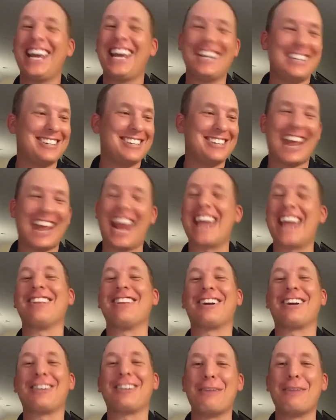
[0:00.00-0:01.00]
and you just
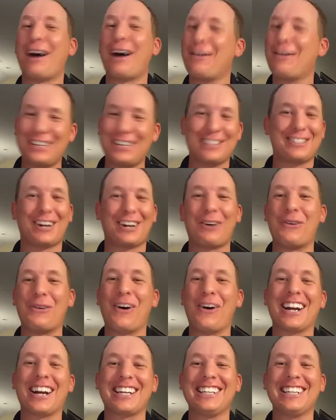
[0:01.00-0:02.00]
hand the club off and you start
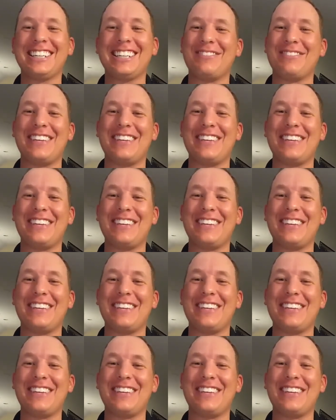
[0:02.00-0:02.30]
walking.